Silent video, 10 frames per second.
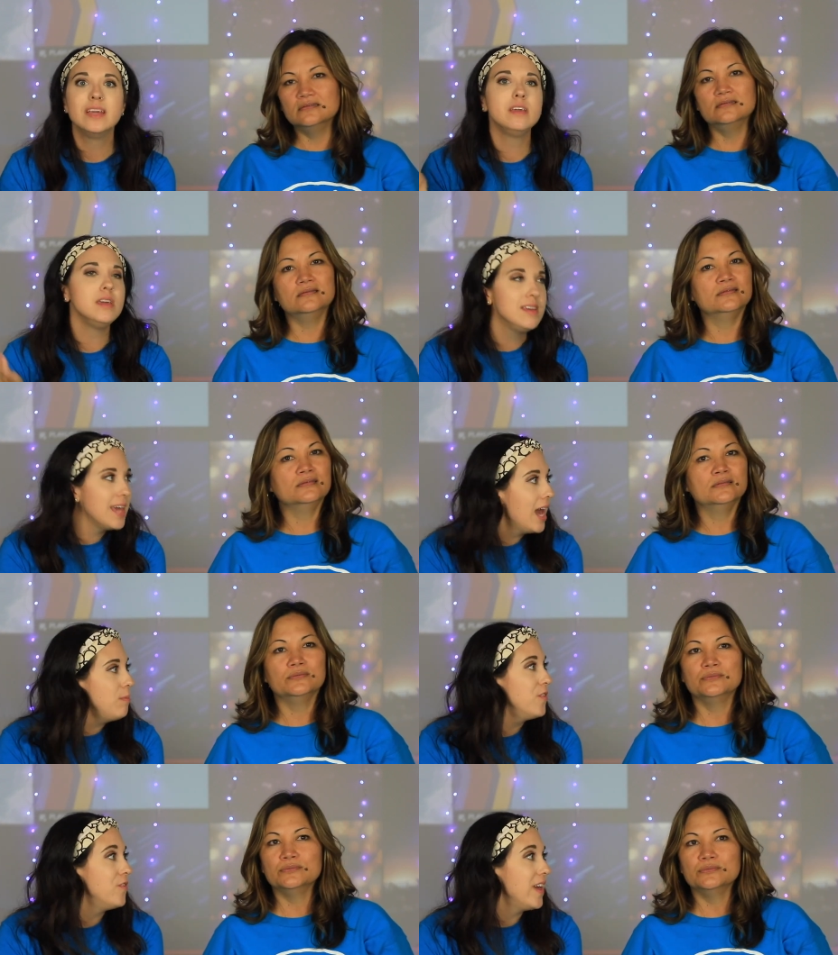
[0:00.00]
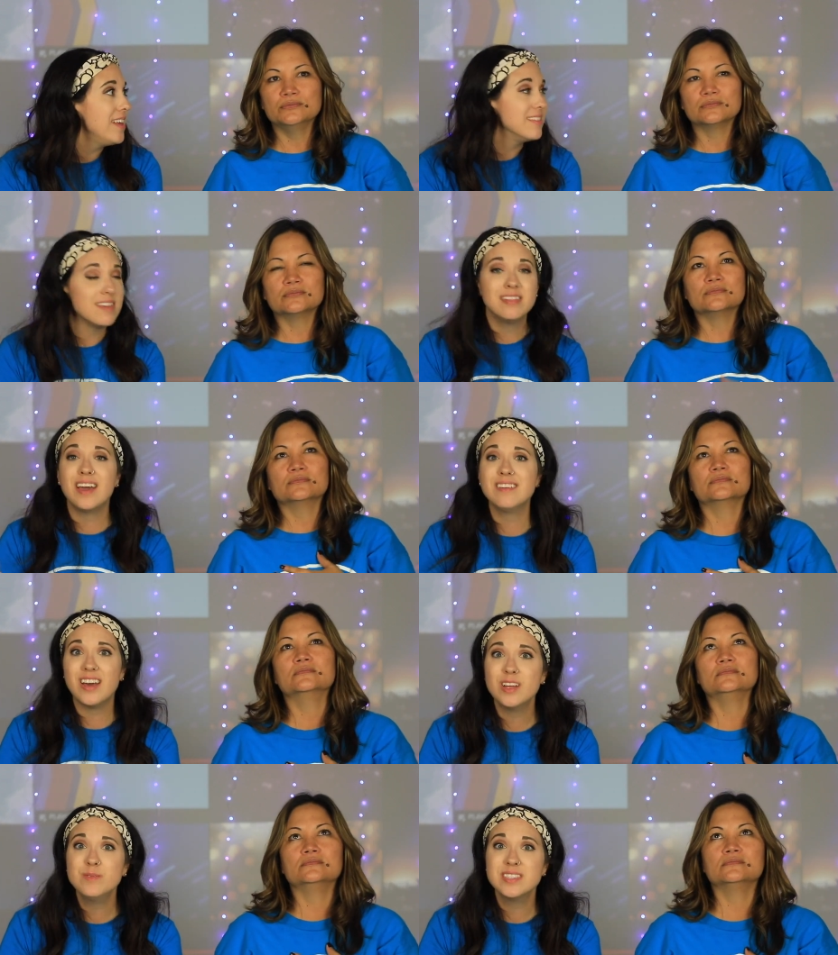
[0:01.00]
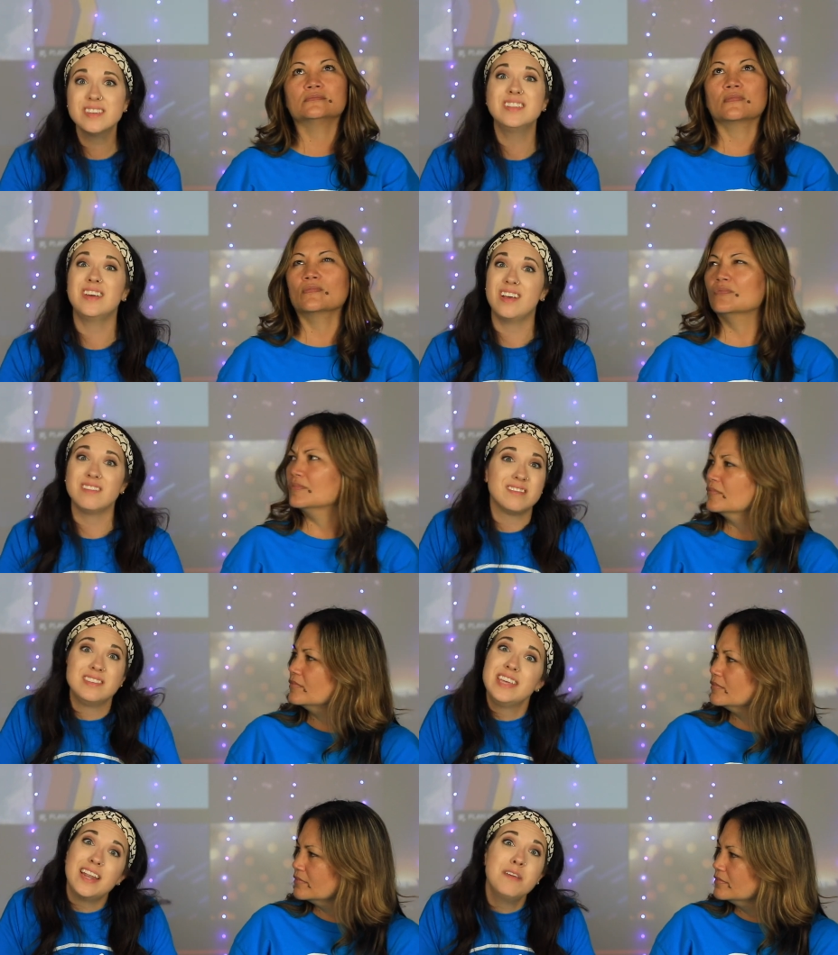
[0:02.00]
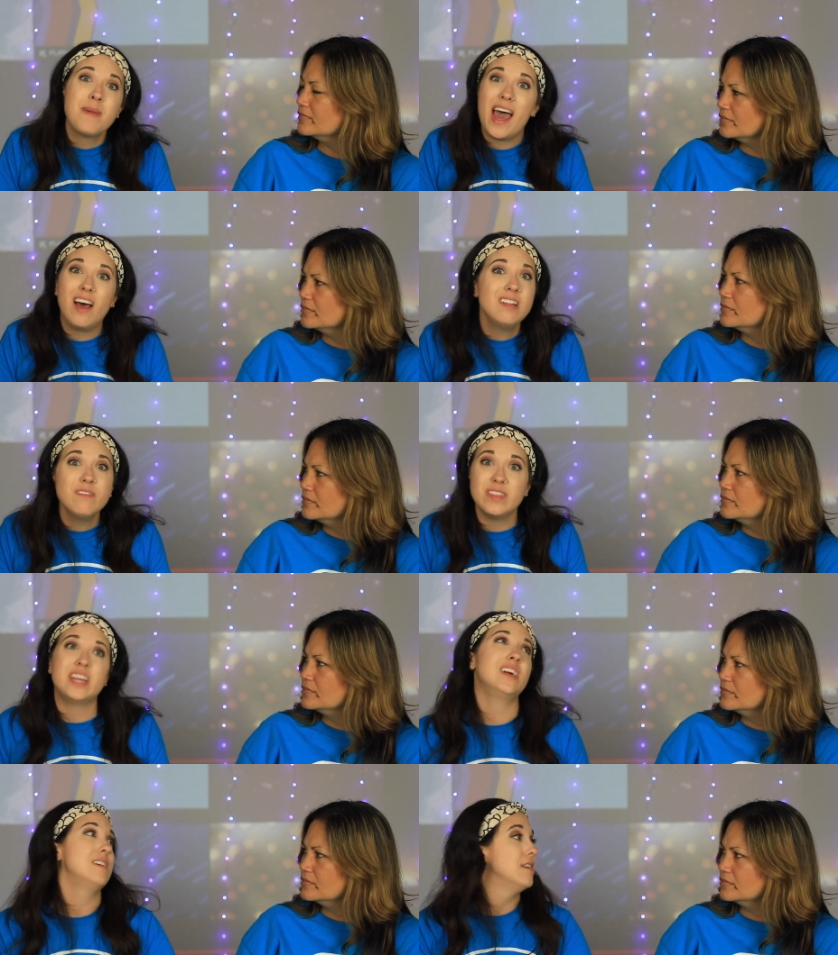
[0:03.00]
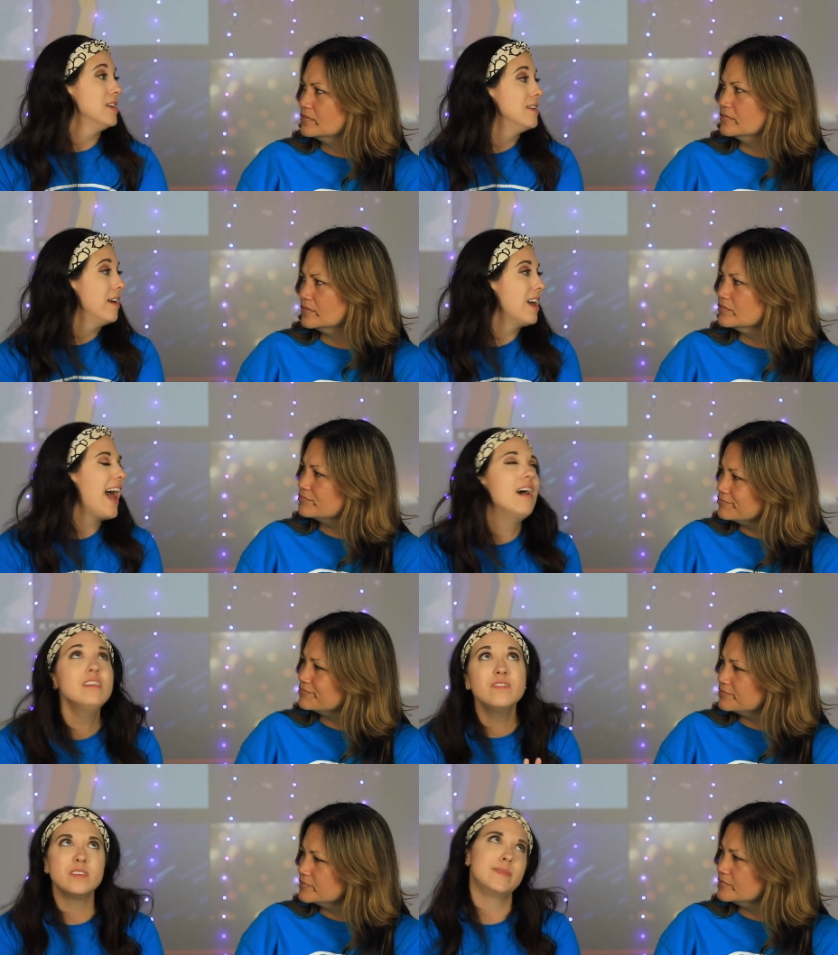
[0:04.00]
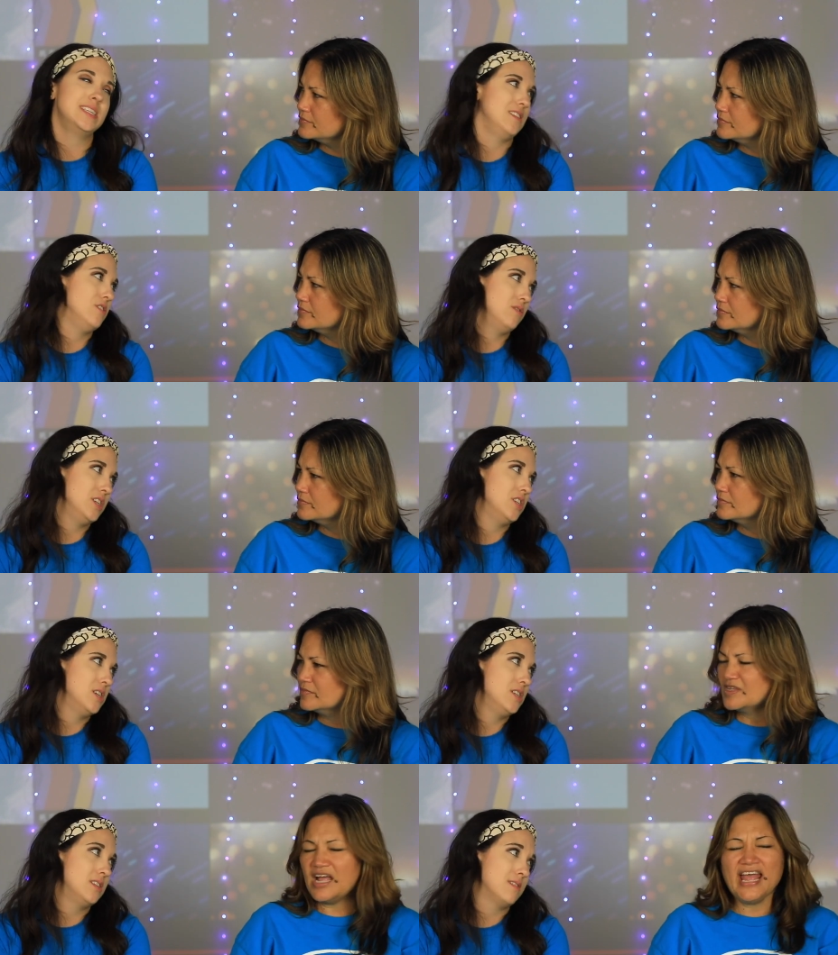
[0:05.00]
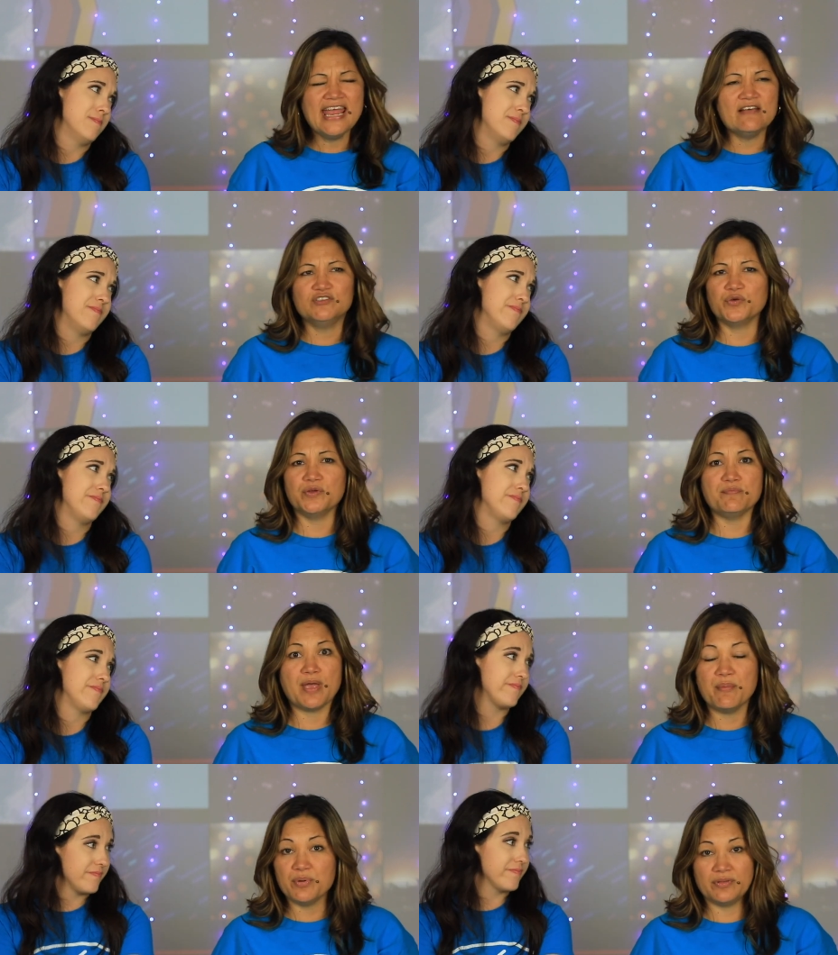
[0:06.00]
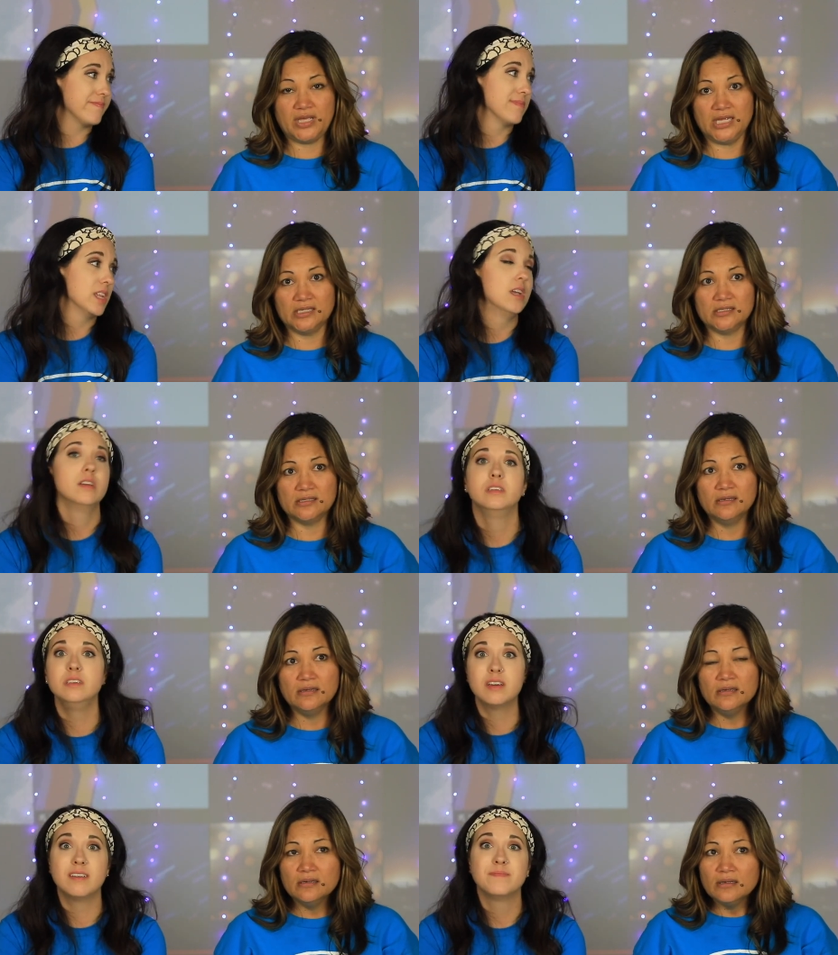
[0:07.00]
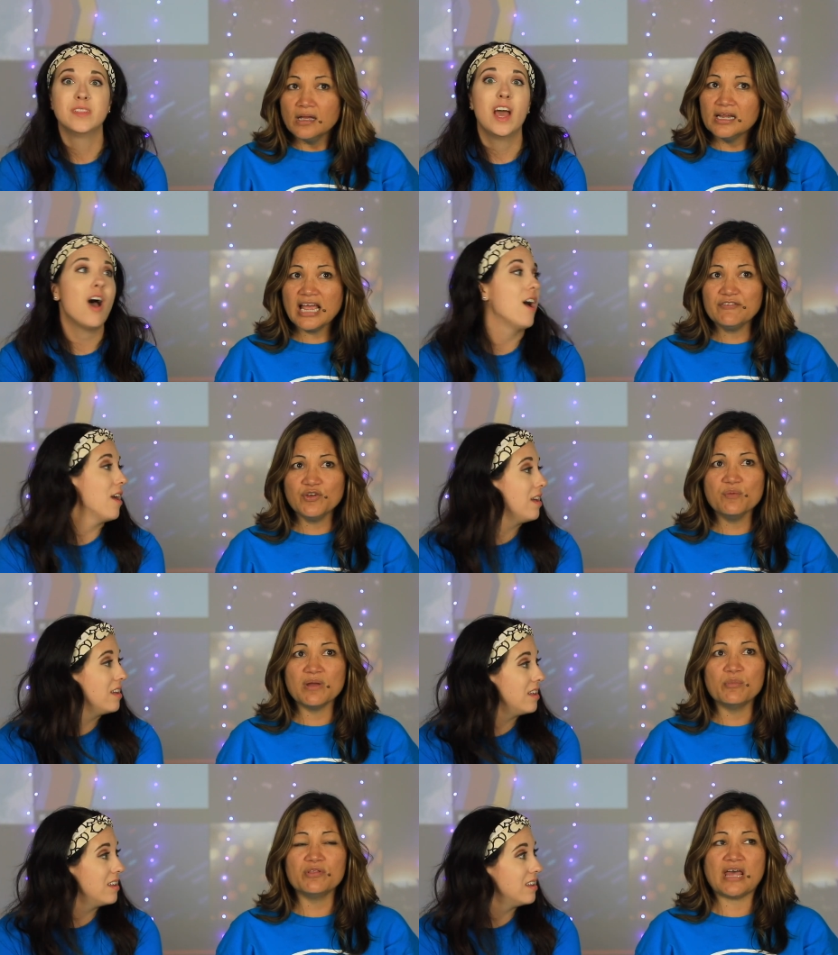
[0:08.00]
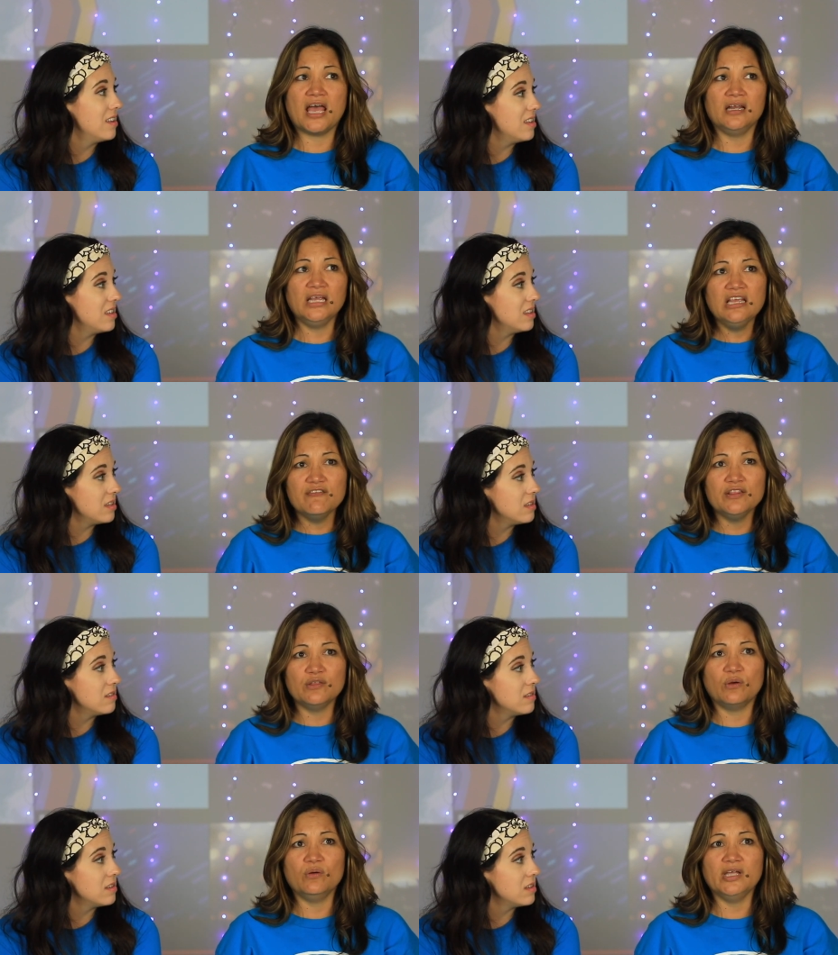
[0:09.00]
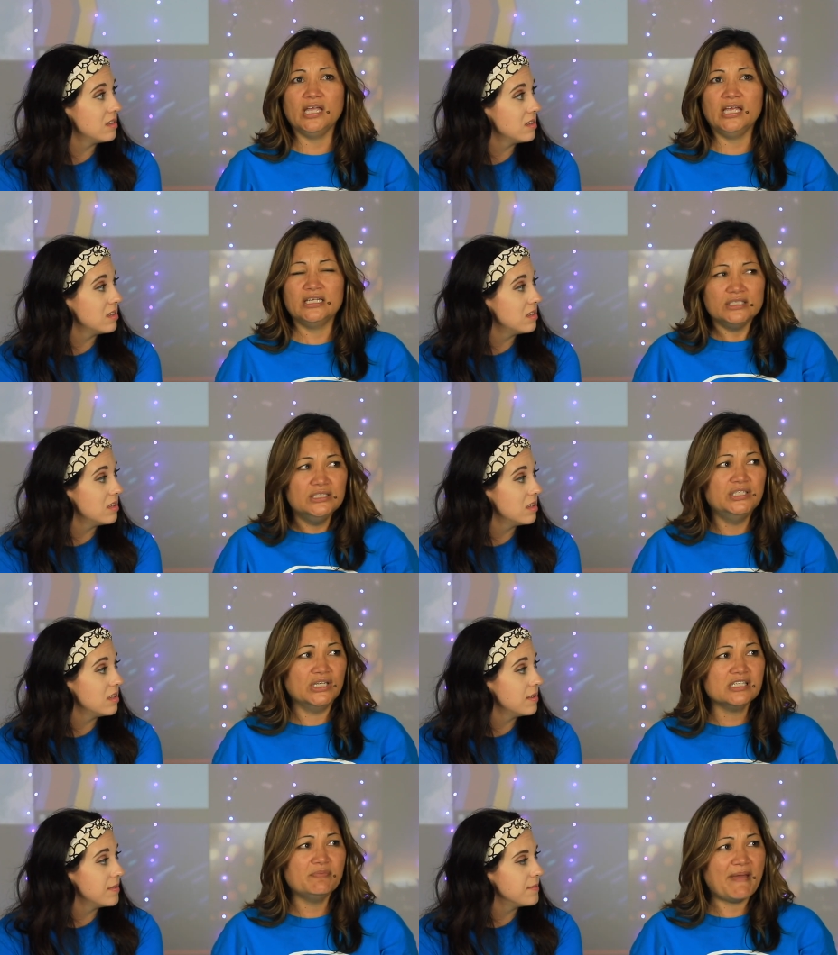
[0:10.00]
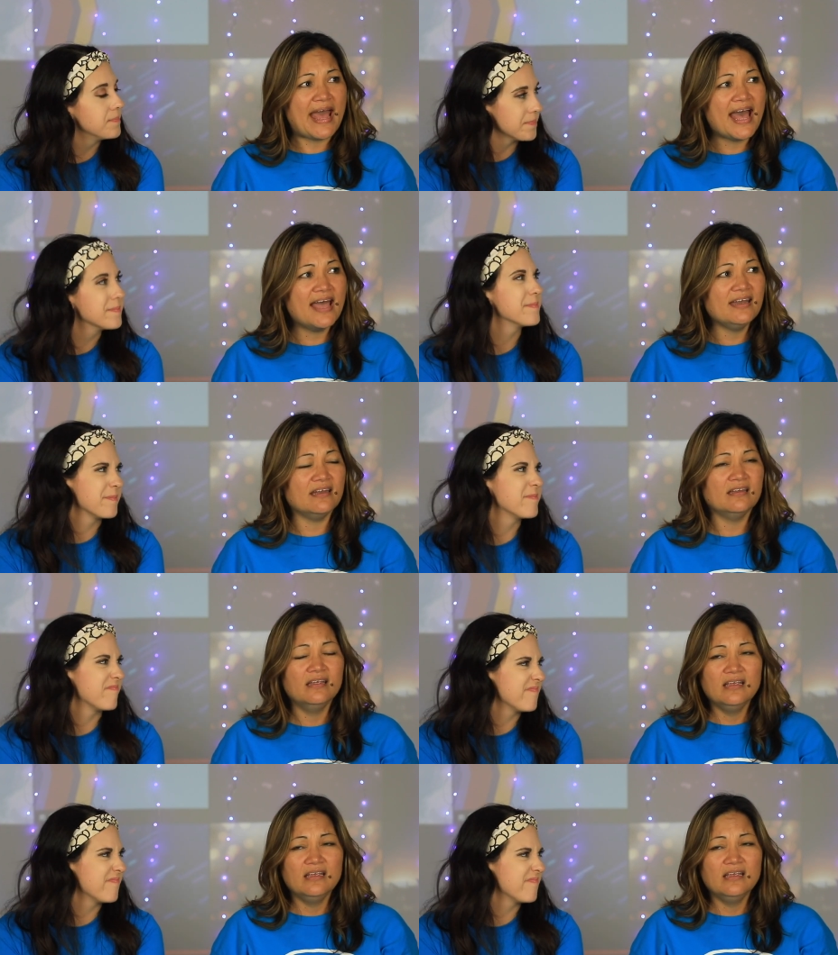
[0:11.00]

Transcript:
Speaker 1: he kept faith that God was gonna get him out of there, out of the bad situation.
Speaker 2: I have to remember this. Yeah. I have to remember that even though it looks bad and,